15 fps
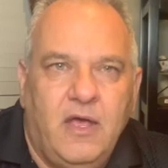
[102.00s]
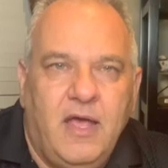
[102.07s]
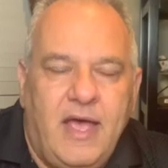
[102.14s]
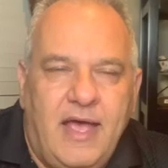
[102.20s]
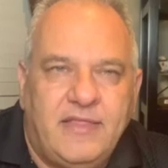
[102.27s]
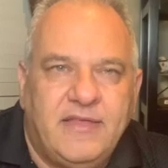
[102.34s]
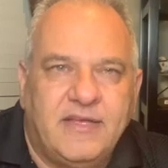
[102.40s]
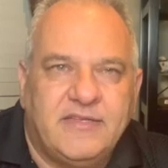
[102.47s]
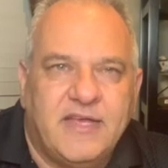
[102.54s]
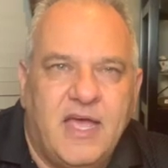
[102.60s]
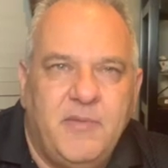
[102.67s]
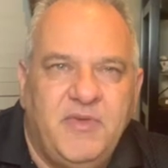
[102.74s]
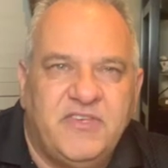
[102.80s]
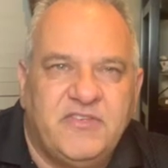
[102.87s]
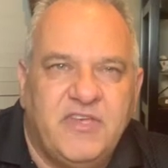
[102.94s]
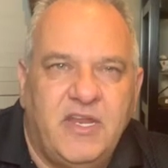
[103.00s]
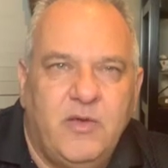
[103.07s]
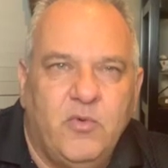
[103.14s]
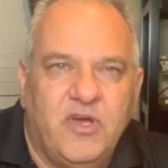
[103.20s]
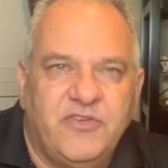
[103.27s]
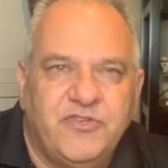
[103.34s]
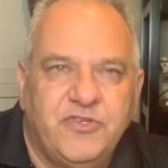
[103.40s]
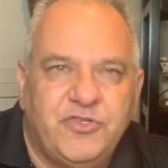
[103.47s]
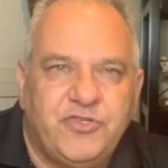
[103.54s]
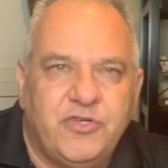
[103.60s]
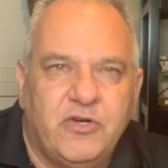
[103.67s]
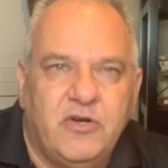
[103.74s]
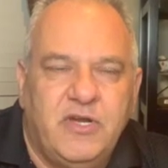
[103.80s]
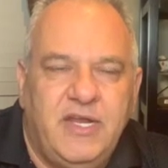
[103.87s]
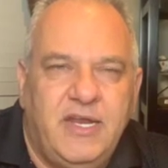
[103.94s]
At that time, he said he wasn't
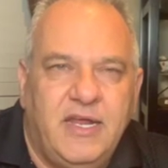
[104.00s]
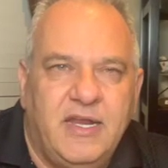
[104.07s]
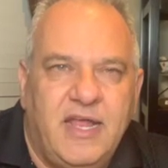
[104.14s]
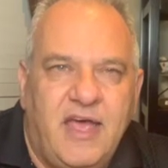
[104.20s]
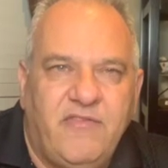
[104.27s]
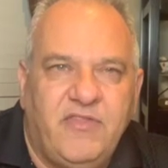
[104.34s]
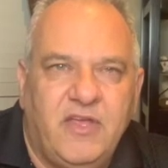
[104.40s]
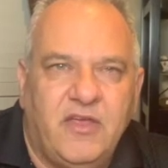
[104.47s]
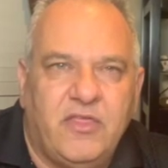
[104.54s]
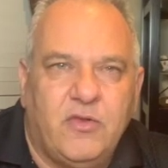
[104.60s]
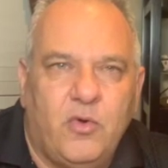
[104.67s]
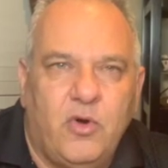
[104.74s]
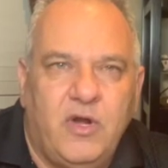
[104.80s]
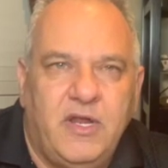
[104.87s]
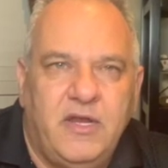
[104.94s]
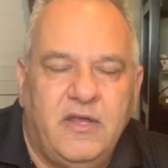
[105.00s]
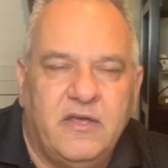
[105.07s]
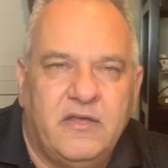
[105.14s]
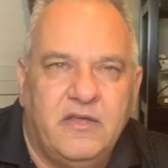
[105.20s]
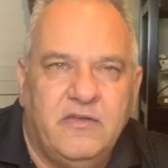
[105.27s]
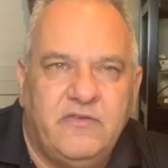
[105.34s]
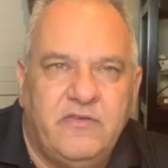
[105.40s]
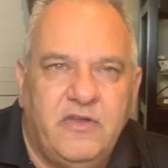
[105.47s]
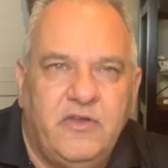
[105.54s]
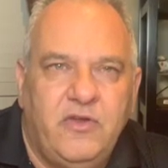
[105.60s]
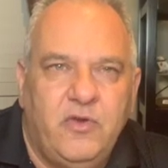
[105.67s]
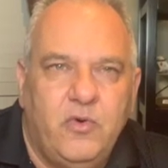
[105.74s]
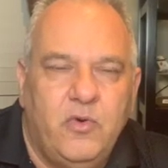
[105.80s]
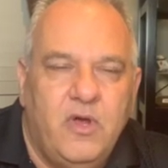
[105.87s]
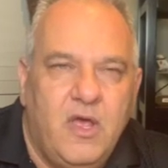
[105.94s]
sure. He didn't have the authority to
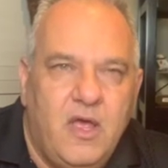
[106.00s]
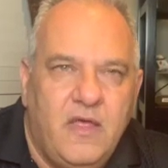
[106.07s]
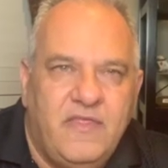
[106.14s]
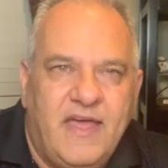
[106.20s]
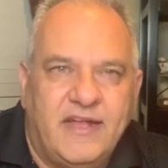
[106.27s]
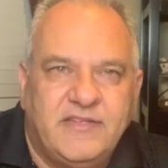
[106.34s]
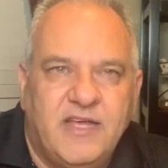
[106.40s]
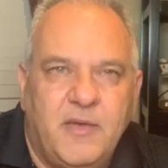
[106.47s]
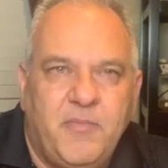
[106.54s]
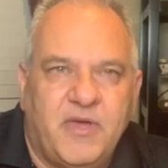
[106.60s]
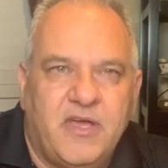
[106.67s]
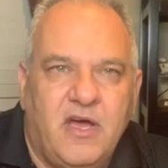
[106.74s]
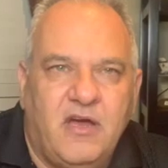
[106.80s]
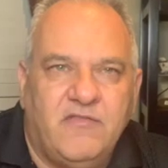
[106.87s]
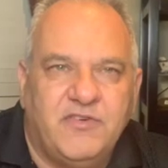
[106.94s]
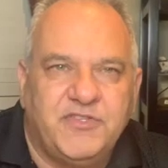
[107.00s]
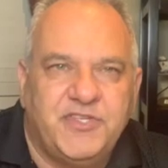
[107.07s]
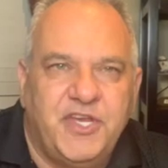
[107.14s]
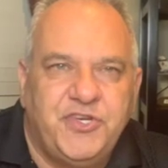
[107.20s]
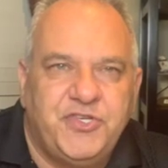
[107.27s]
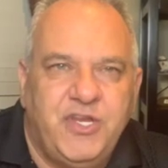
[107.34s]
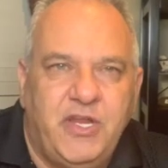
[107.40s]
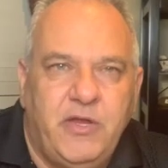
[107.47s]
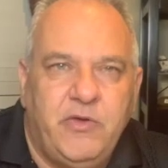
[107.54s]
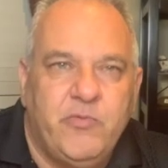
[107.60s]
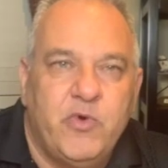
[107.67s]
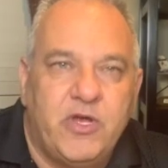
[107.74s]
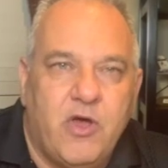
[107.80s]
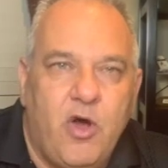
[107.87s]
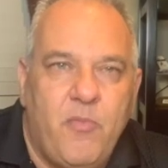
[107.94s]
continue that type of conversation, and he
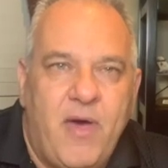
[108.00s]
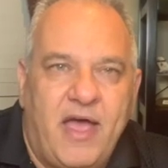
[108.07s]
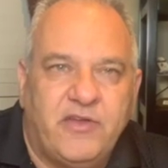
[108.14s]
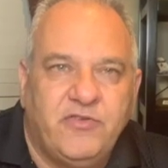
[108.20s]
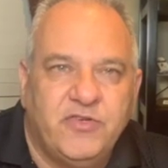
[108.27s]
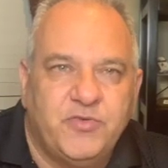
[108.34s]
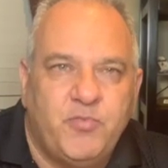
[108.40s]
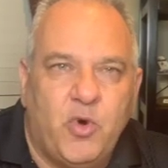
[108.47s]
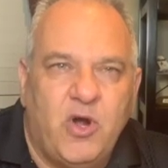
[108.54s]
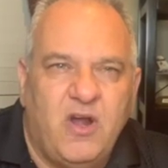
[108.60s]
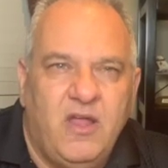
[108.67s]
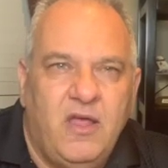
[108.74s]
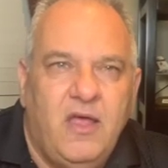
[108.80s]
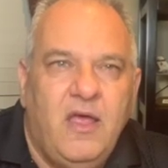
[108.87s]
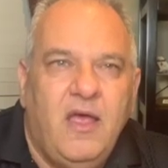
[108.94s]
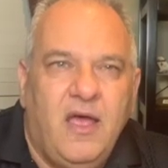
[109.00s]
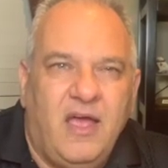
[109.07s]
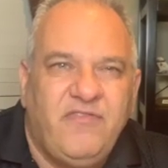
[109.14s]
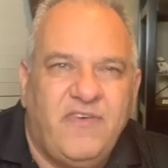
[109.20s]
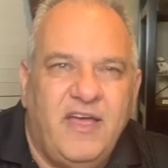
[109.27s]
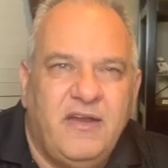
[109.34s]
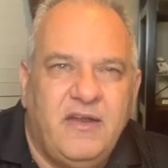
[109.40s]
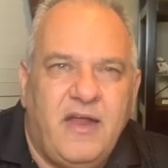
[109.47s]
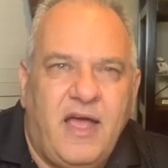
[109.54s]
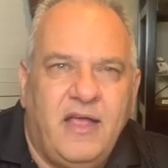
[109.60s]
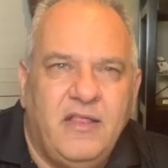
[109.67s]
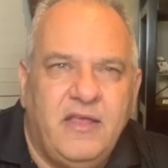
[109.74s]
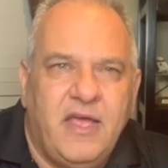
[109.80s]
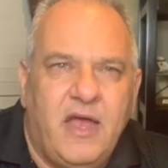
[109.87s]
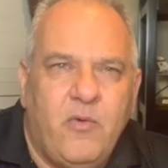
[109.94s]
would go back to his board. I find it
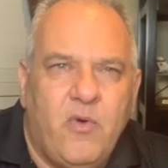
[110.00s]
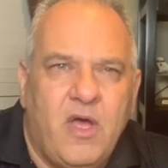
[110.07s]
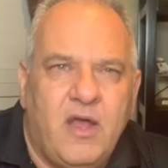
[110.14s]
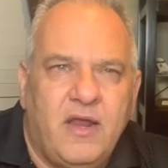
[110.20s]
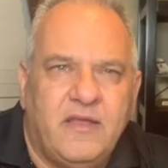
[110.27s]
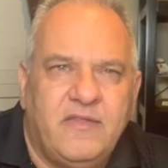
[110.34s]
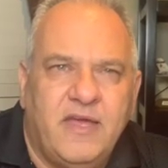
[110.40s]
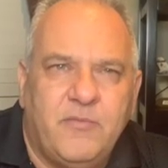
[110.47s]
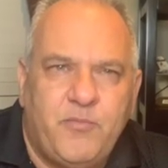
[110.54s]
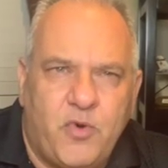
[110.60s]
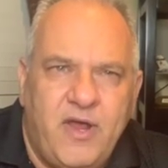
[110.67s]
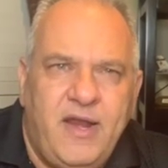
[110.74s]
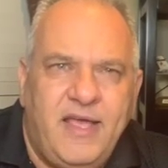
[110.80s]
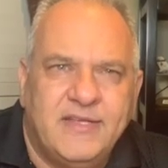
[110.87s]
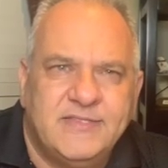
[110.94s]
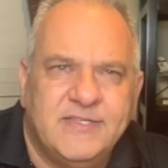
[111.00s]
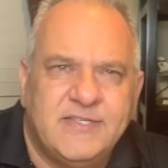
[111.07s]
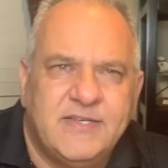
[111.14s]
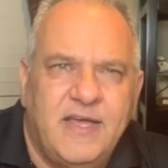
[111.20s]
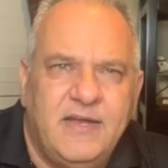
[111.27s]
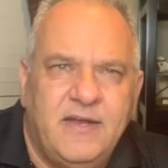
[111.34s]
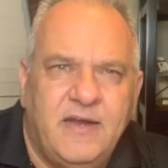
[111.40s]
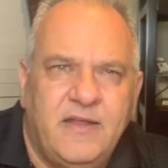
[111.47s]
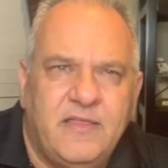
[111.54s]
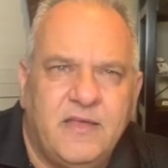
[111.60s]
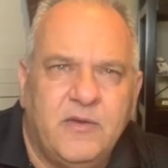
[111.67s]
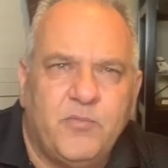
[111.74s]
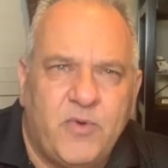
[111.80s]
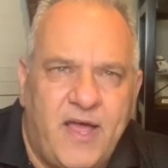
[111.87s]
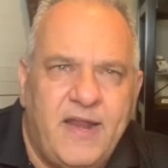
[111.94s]
highly ironic that Brett hasn't signed
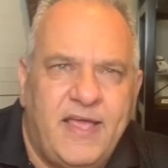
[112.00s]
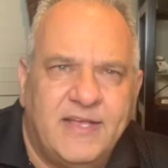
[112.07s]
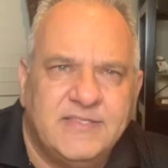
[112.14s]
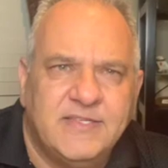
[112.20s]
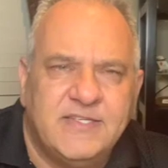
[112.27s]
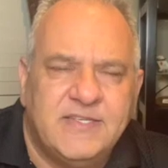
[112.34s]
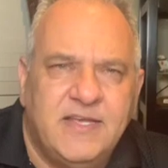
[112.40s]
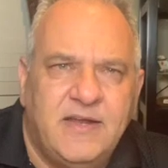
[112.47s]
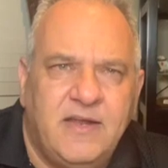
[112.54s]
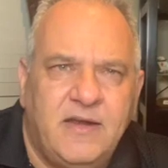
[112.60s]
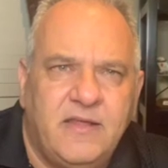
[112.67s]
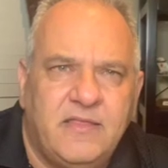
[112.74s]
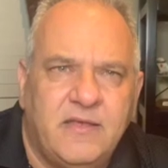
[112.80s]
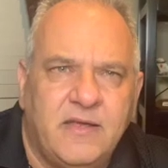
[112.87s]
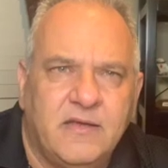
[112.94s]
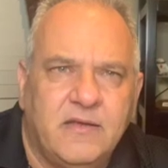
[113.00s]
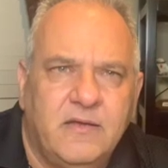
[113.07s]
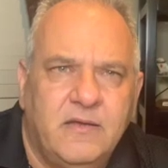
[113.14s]
anything. Brett hasn't said anything.